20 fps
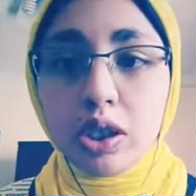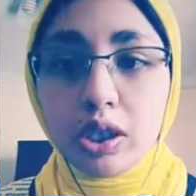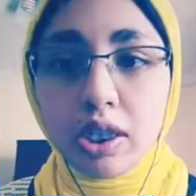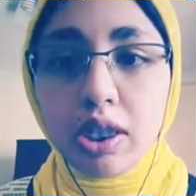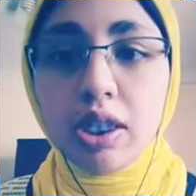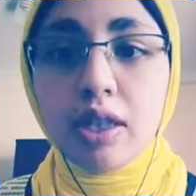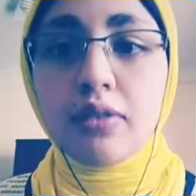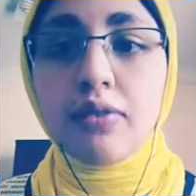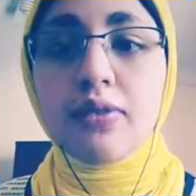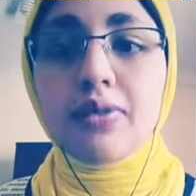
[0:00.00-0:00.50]

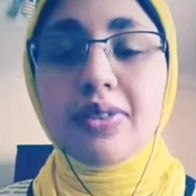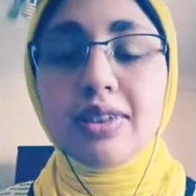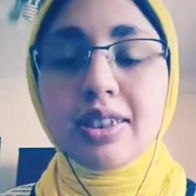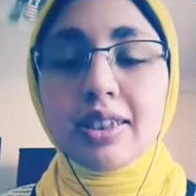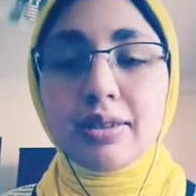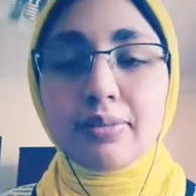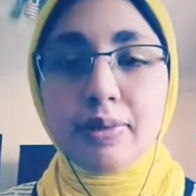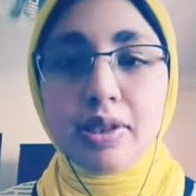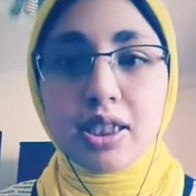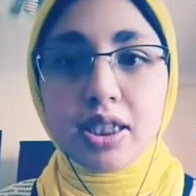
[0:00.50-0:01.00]
love.
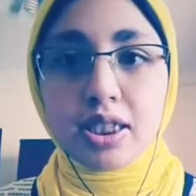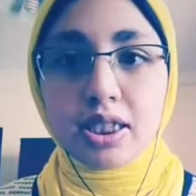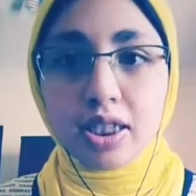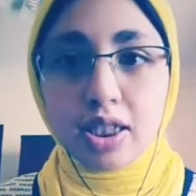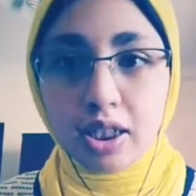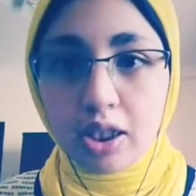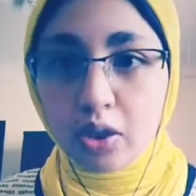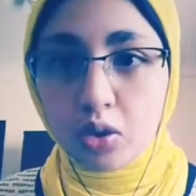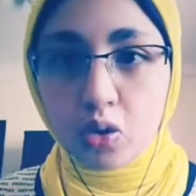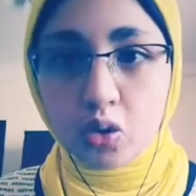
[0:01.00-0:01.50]
It means a
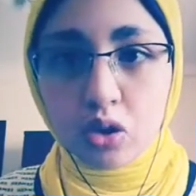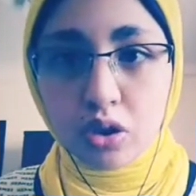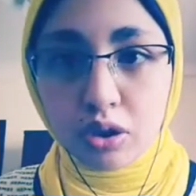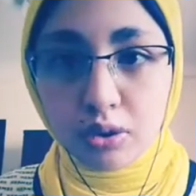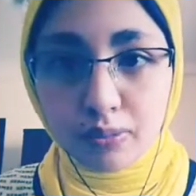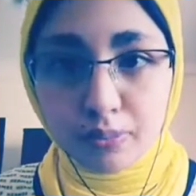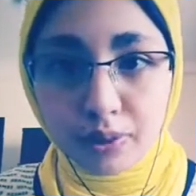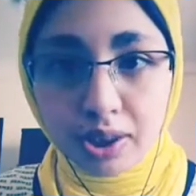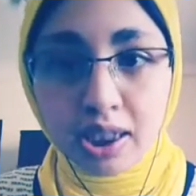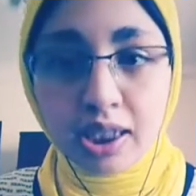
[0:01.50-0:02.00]
lot for
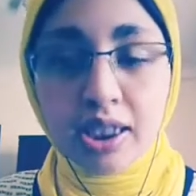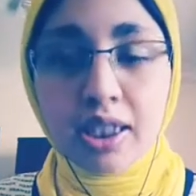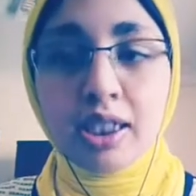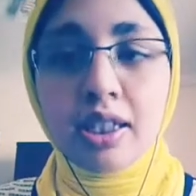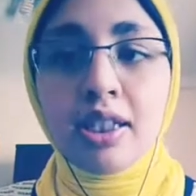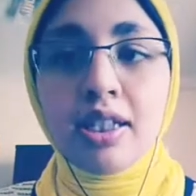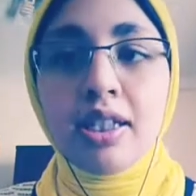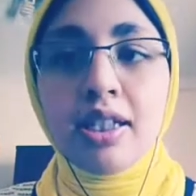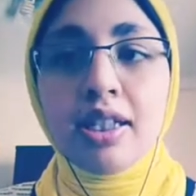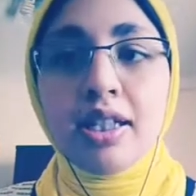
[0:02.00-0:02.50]
me.
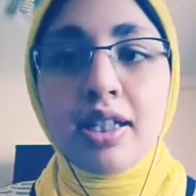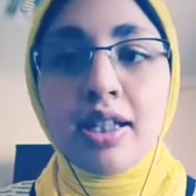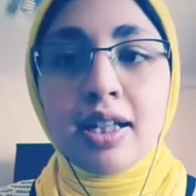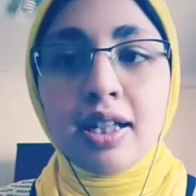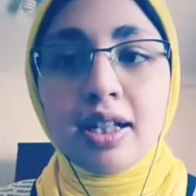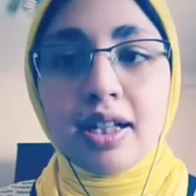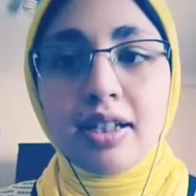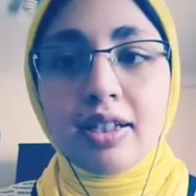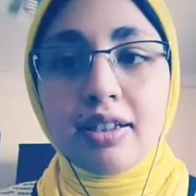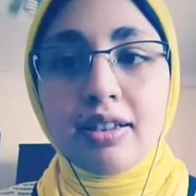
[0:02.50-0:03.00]

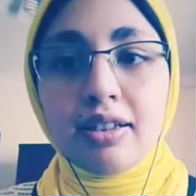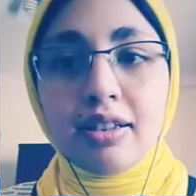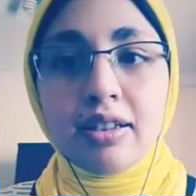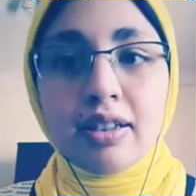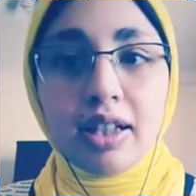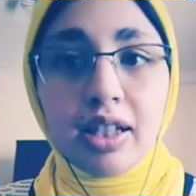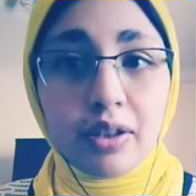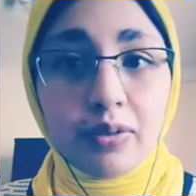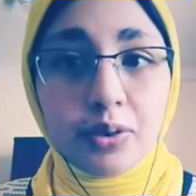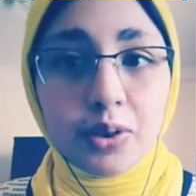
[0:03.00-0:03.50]
I
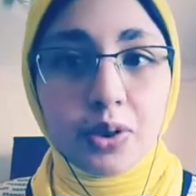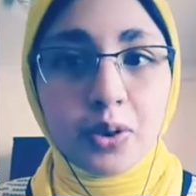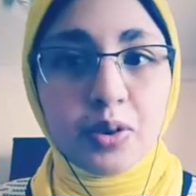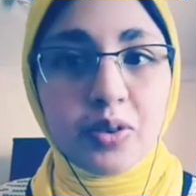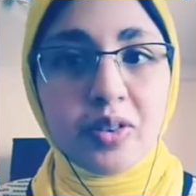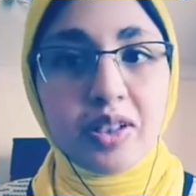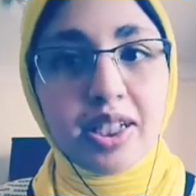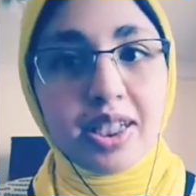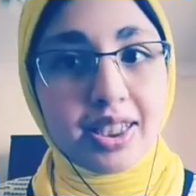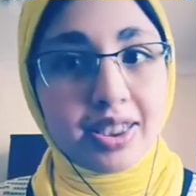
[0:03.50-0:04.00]
love you,
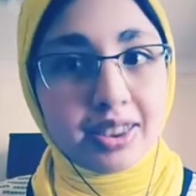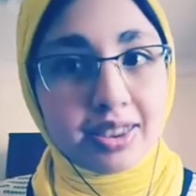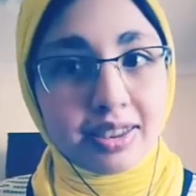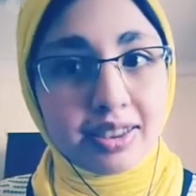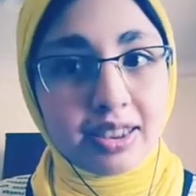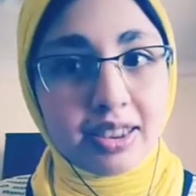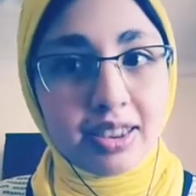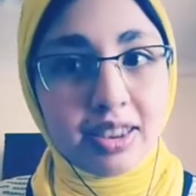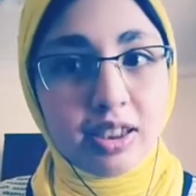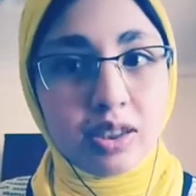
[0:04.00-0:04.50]
and
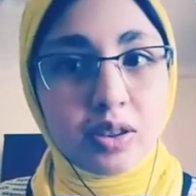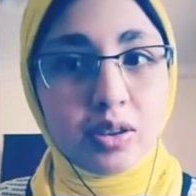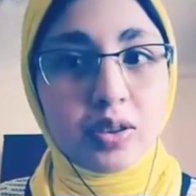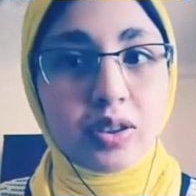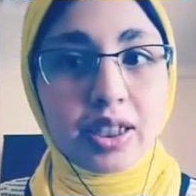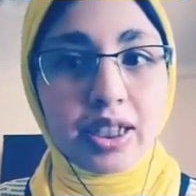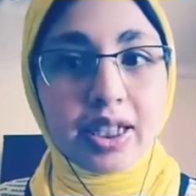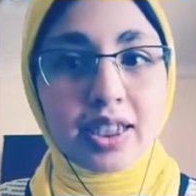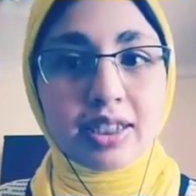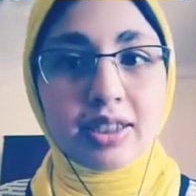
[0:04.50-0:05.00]
see you
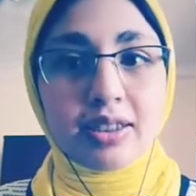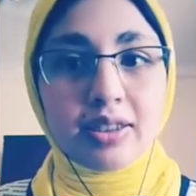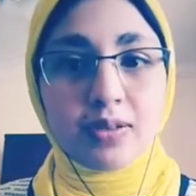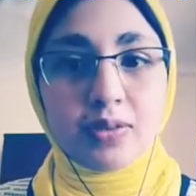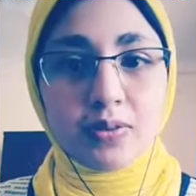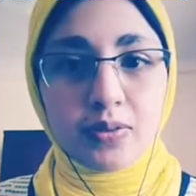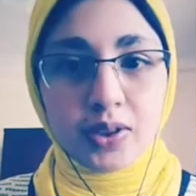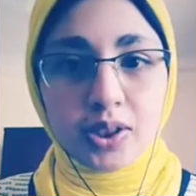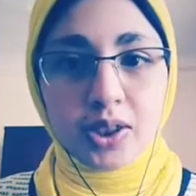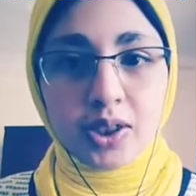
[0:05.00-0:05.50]
next
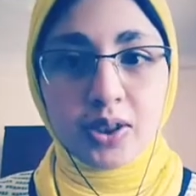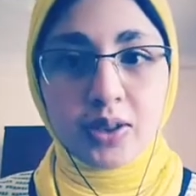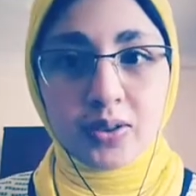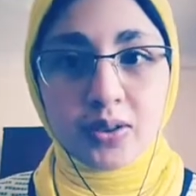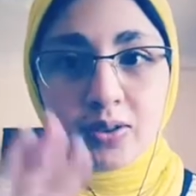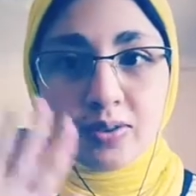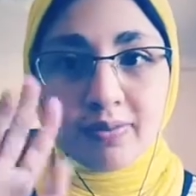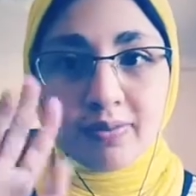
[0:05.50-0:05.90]
video.